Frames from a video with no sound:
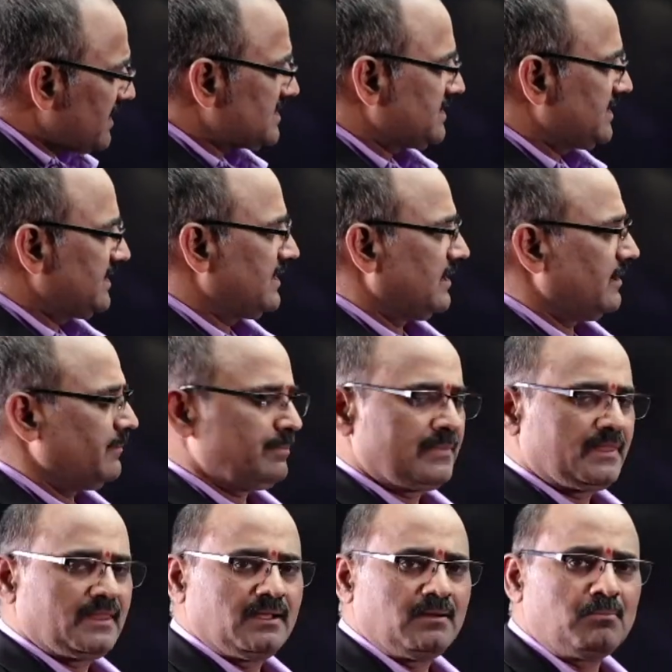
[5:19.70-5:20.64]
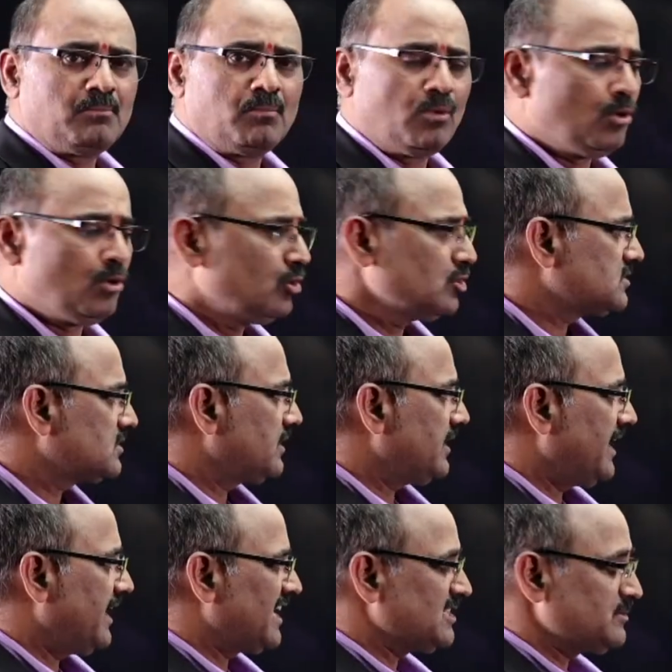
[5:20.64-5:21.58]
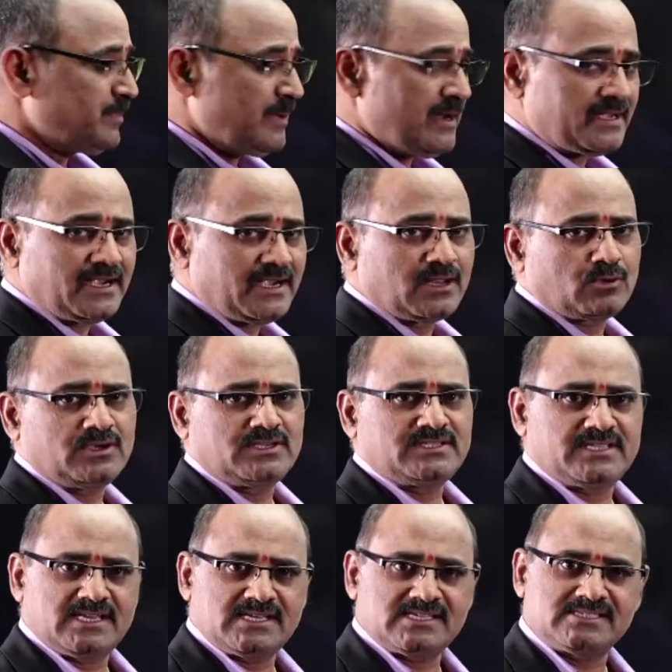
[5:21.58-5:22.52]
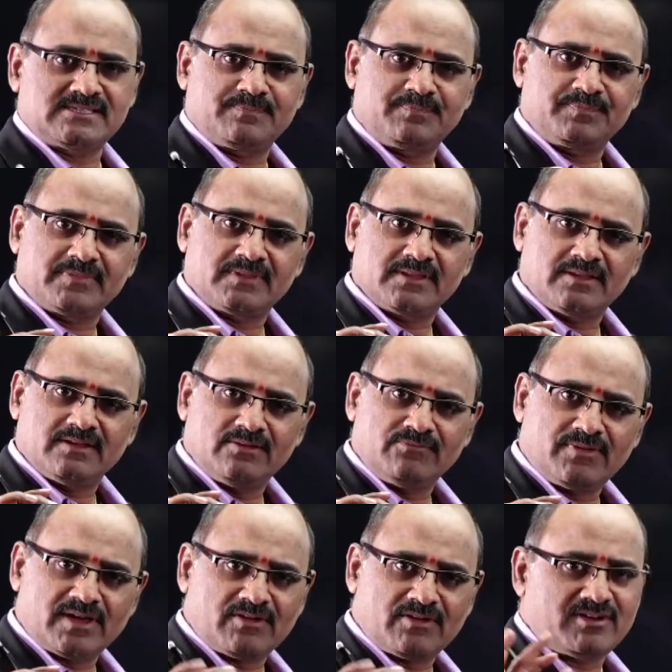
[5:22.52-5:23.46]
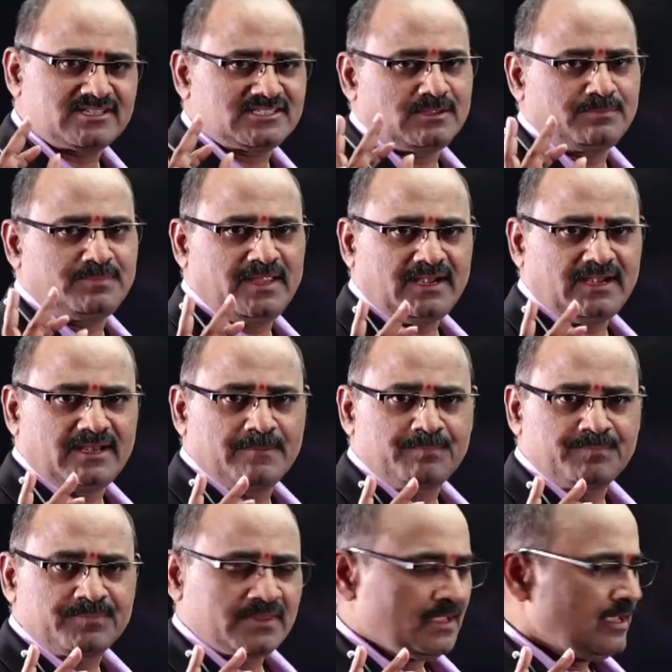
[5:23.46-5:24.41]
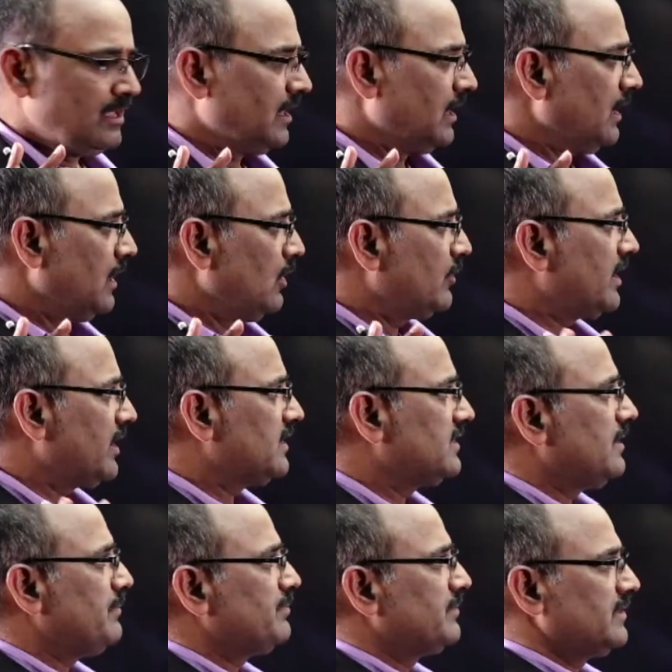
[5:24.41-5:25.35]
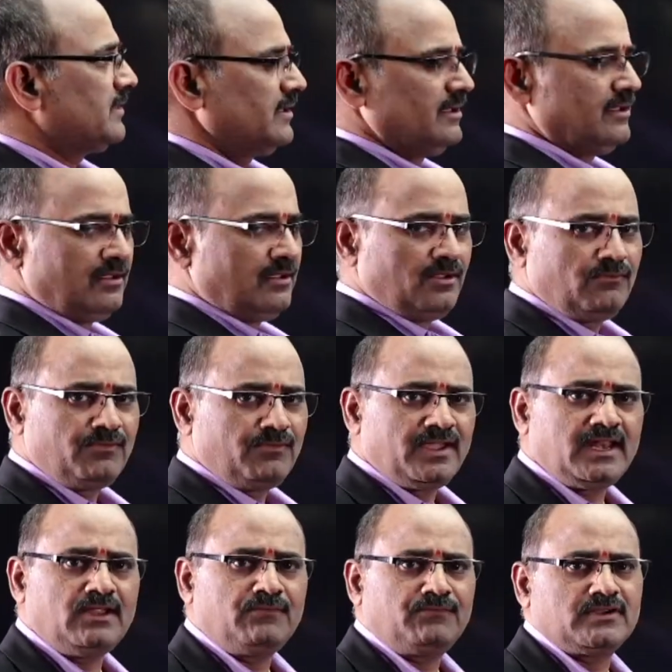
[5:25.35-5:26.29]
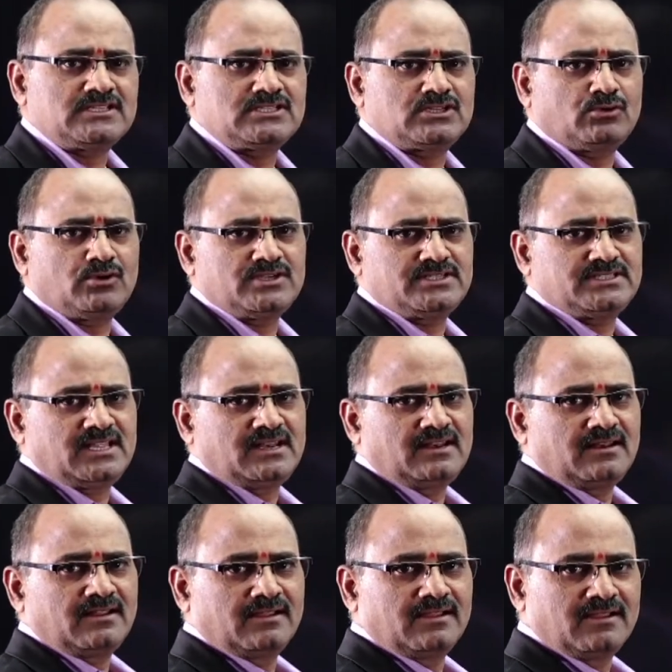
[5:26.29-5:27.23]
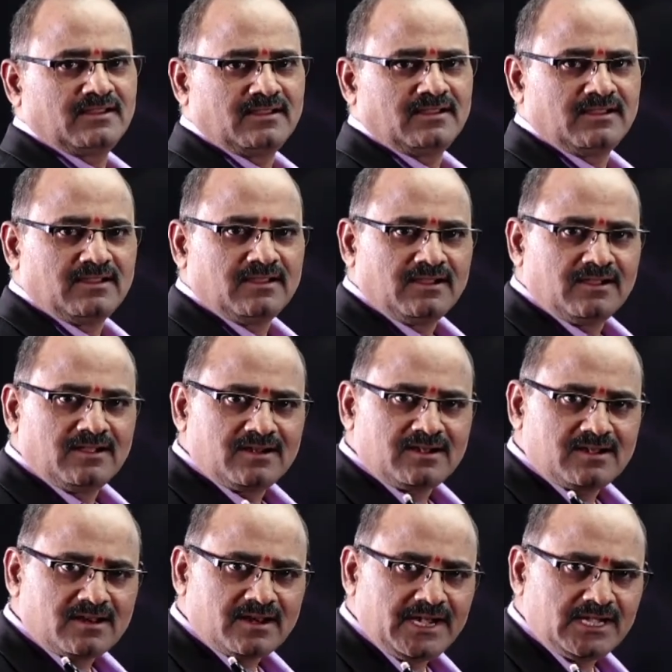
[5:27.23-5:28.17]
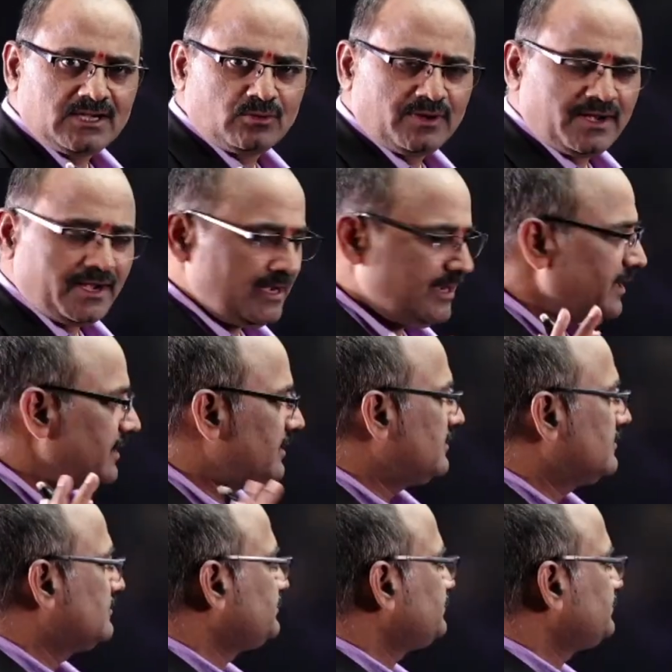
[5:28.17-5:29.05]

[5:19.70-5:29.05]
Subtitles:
us see the most expected questions for our subject. Look at the very first question. Try to read it.